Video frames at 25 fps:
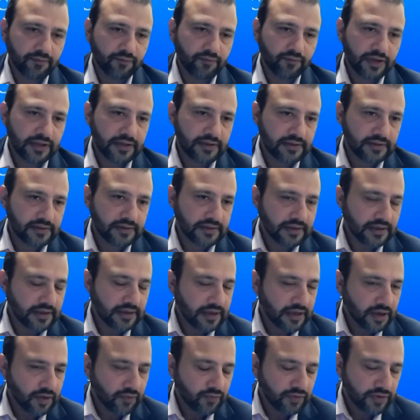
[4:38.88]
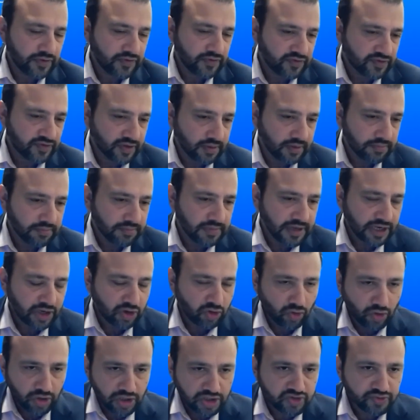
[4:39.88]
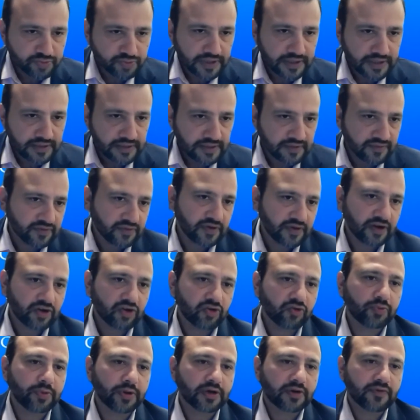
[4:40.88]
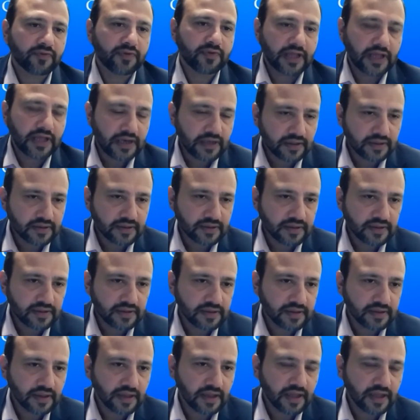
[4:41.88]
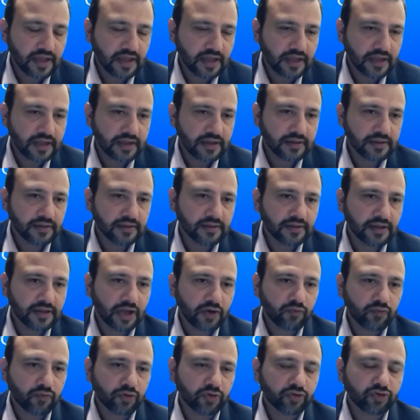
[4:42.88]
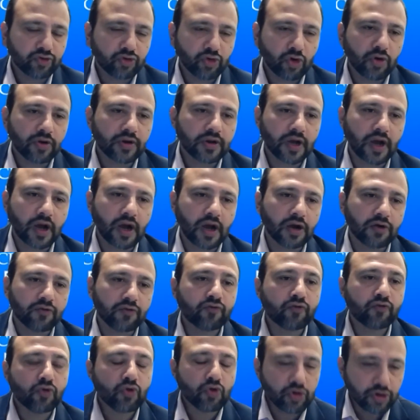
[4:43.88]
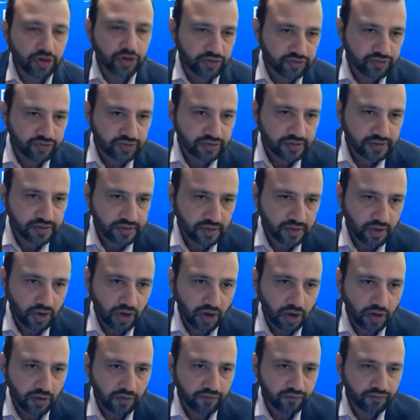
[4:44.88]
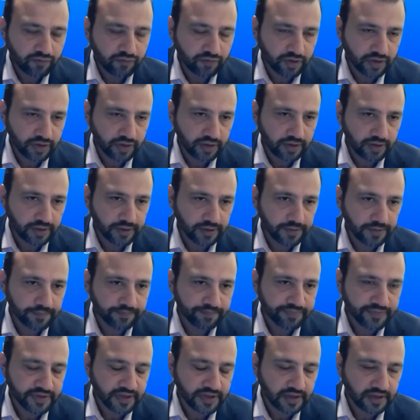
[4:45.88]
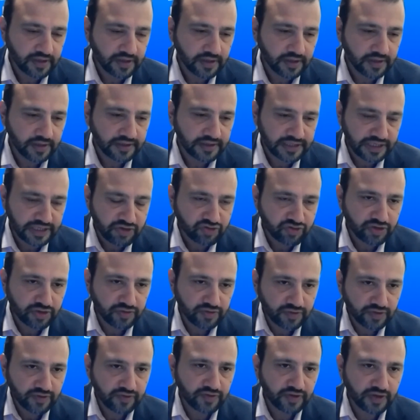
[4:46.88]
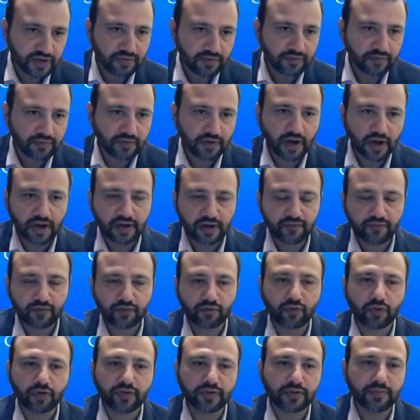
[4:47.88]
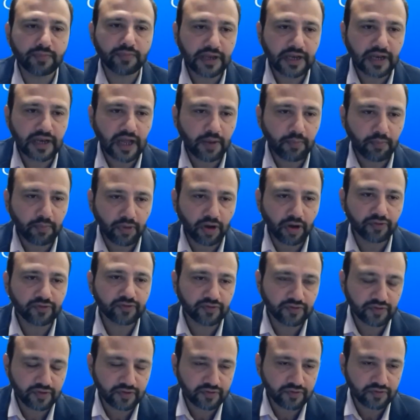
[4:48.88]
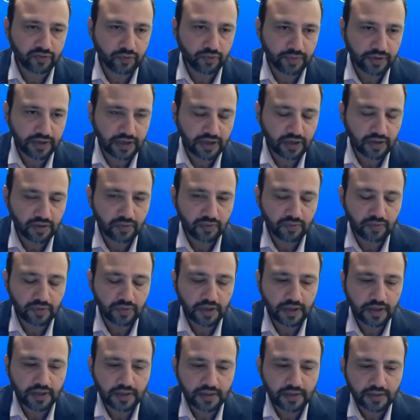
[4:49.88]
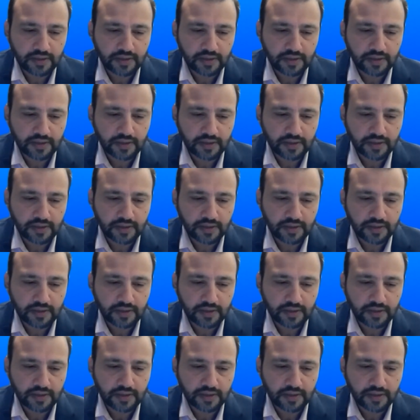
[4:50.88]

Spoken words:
With some acknowledgement, this is a retrospective analysis, and that was not our focus of attention in this, and which was the main hypothesis to be concluded.